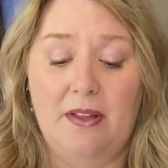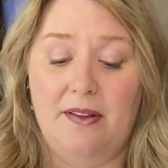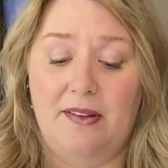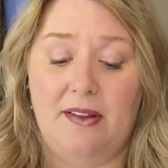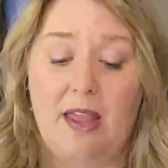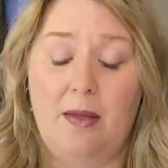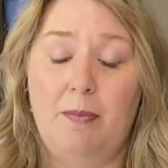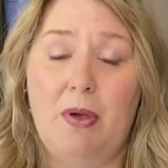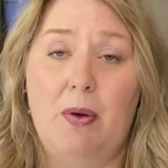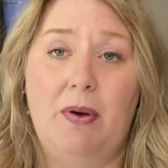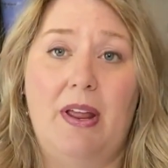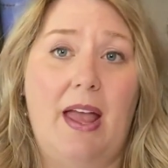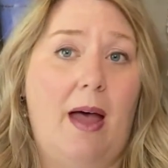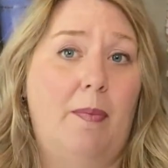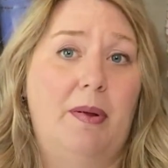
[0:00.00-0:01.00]

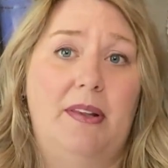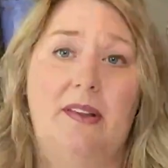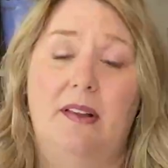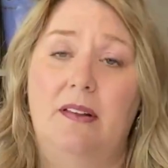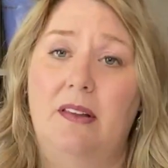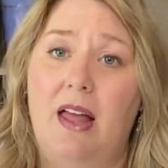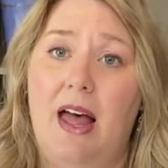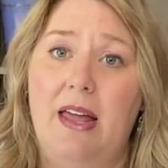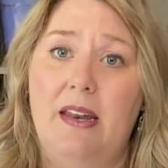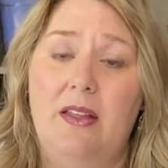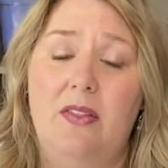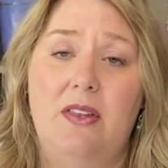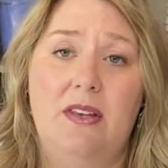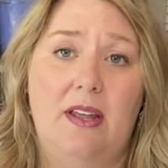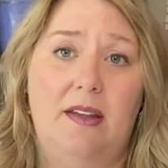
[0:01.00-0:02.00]
Scapegoating happens a lot
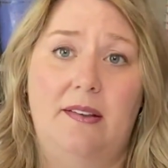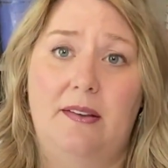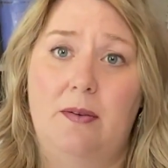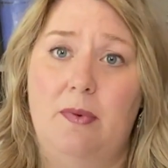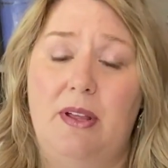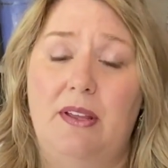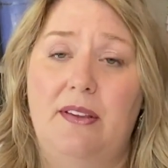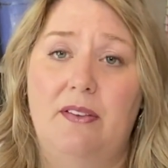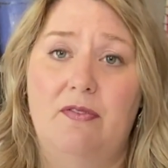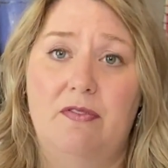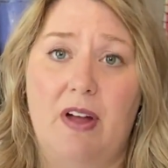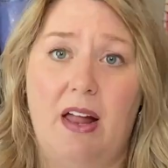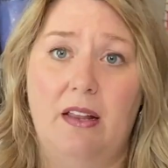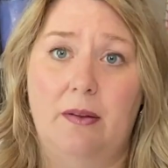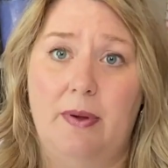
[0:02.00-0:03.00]
in the days and weeks
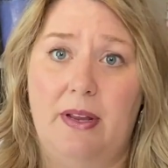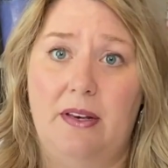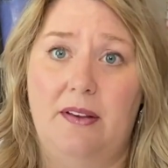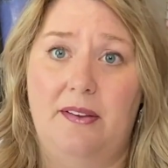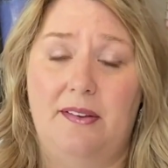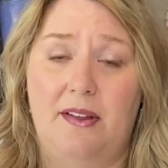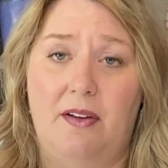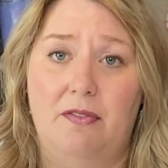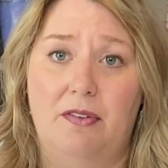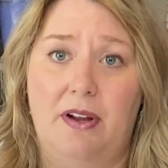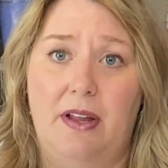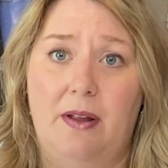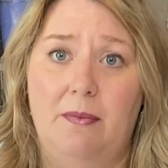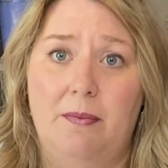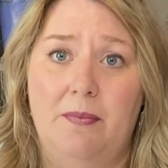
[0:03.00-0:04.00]
following
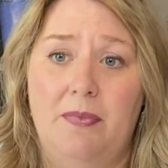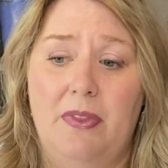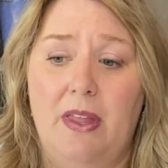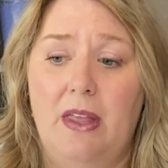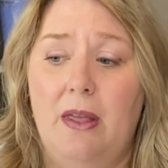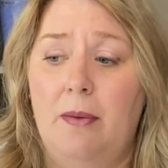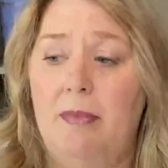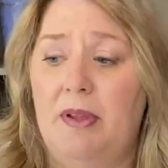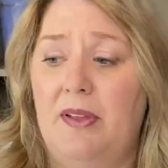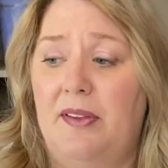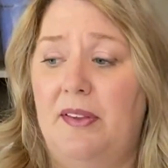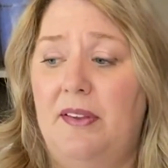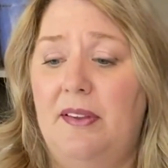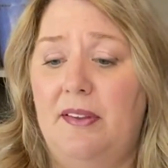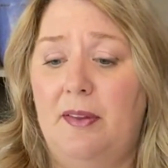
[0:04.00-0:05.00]
discovery,
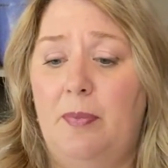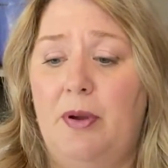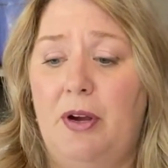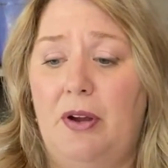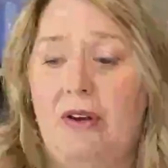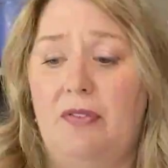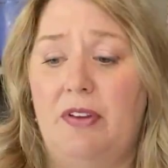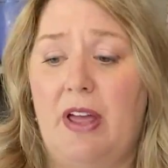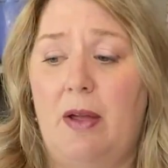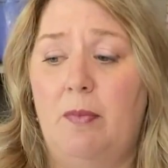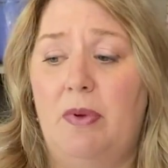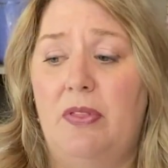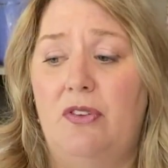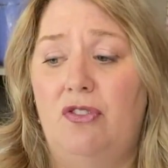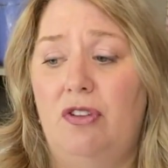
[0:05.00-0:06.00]
because this is the period of
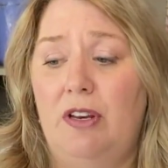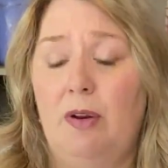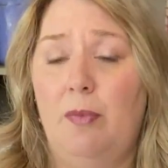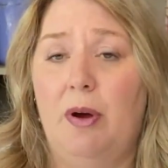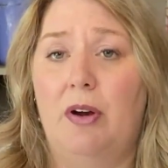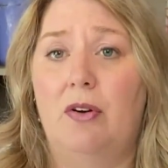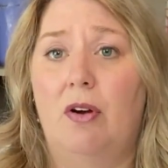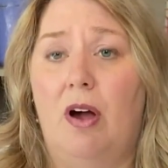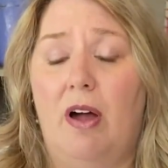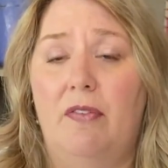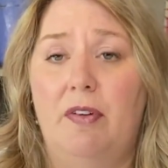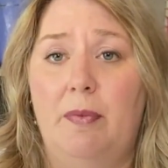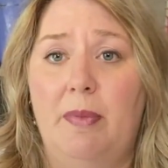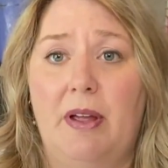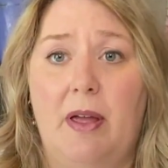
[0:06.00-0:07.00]
time when the cheating partner
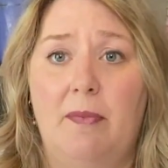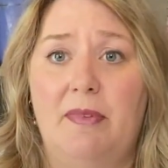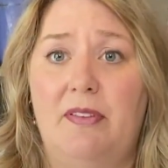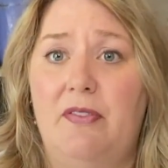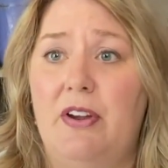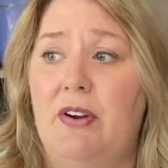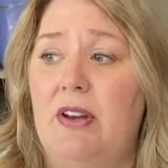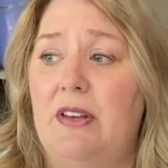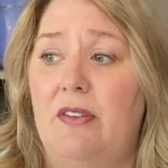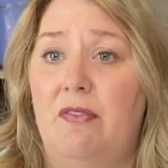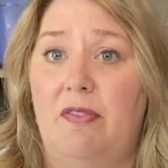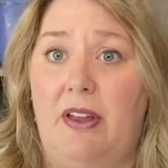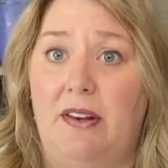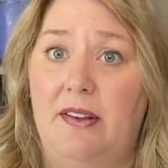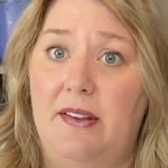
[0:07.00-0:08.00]
often becomes very
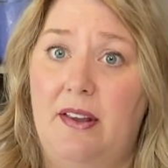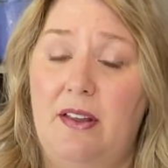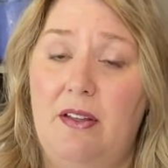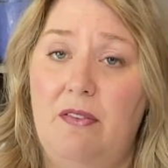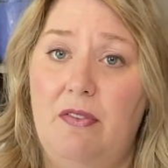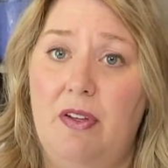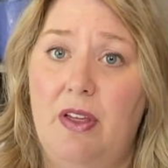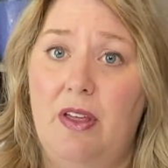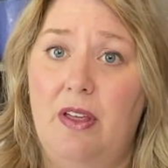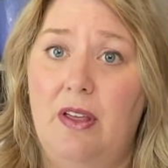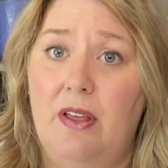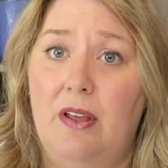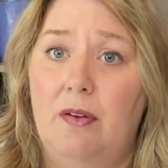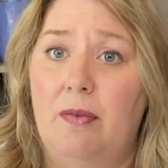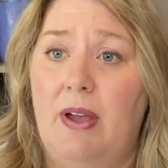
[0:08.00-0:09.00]
defensive,
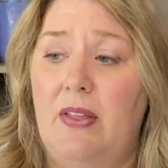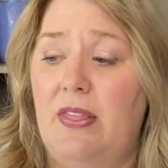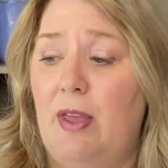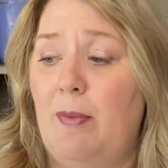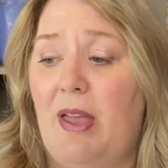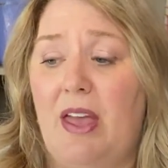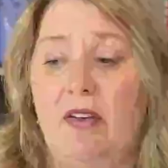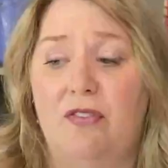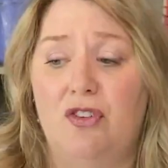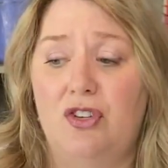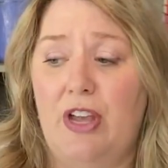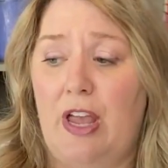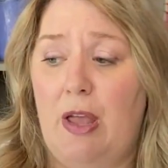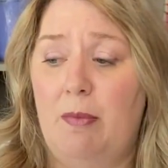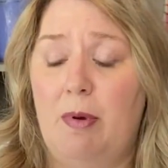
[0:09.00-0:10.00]
right? They may have
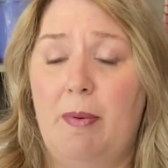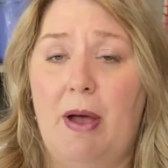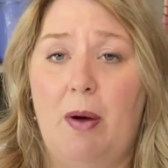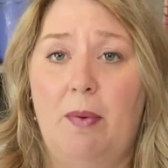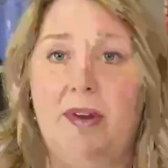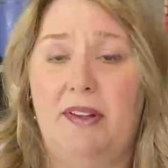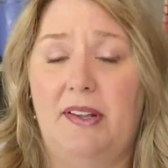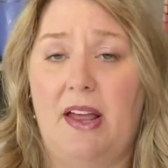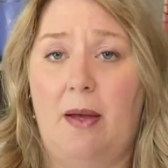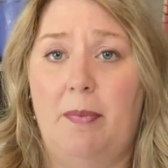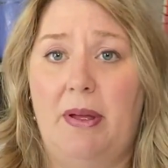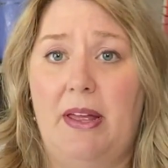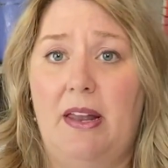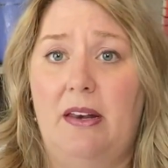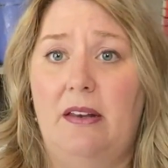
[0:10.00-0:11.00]
shame about what's
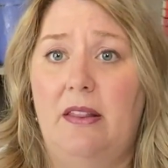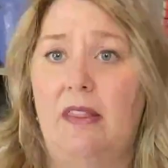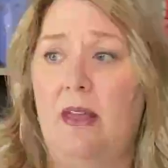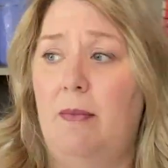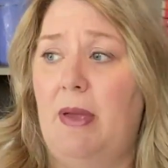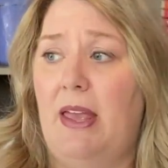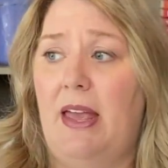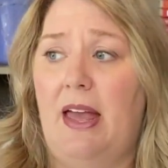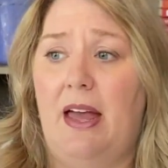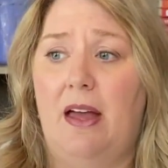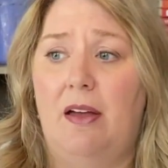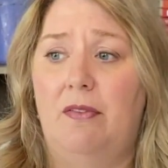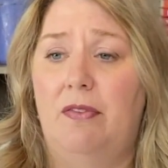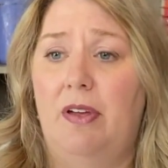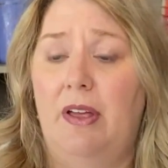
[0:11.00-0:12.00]
happened. They may
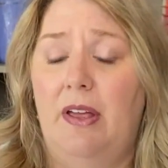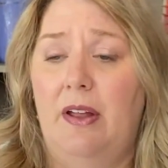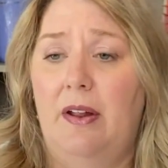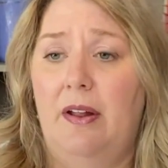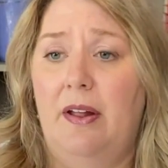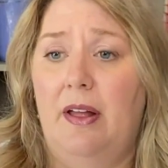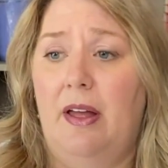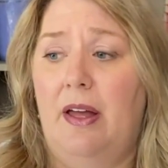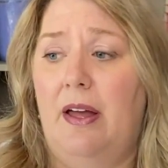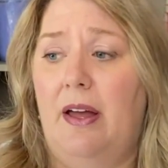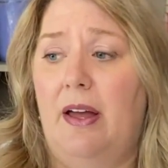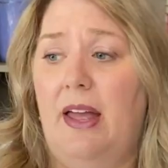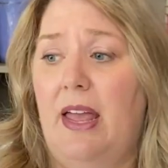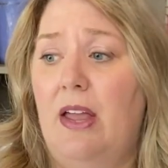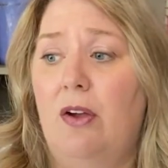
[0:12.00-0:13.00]
have
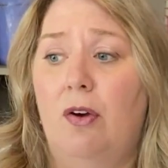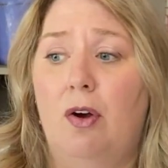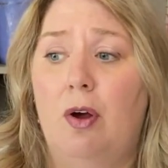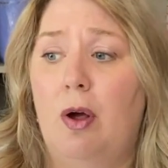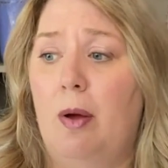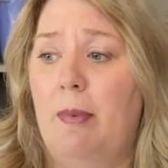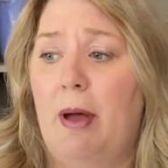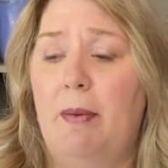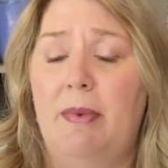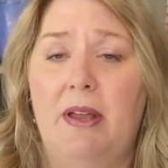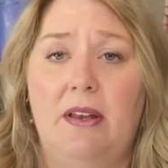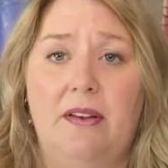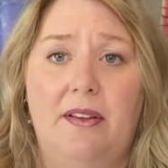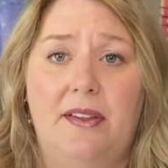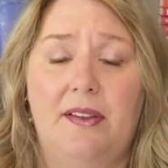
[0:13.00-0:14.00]
anger about
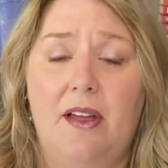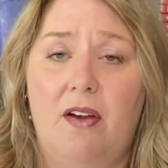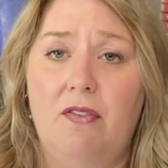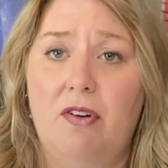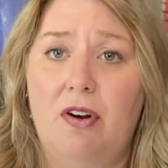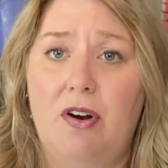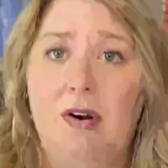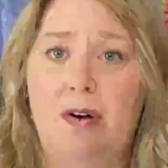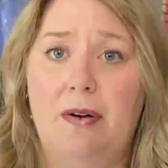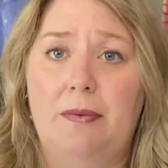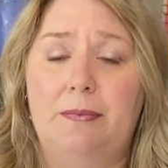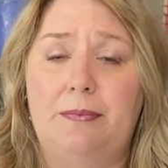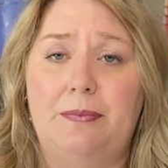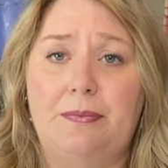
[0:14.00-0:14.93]
being discovered.